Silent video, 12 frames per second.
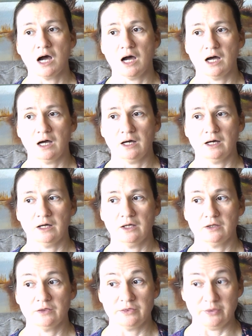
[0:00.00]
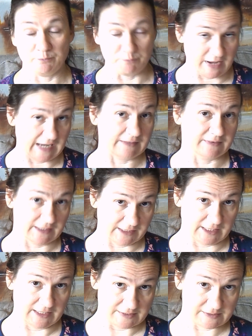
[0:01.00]
The main
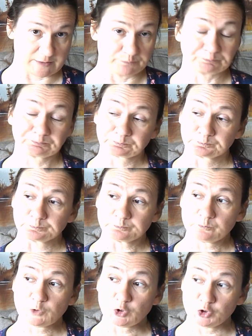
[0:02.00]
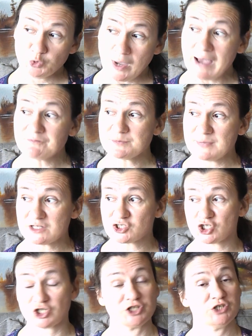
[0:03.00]
thing is you have to make
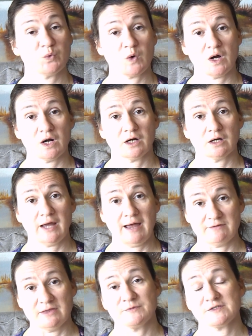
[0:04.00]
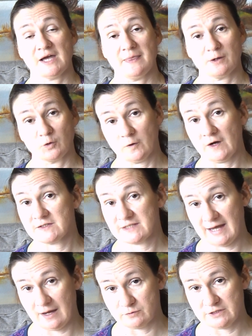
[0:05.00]
sure you are having them sign the correct
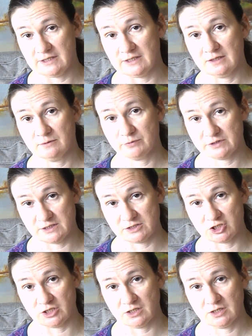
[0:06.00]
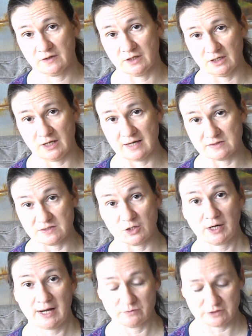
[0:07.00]
county petition, that it has their
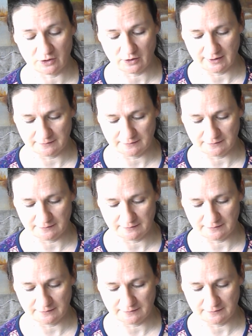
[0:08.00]
county on it.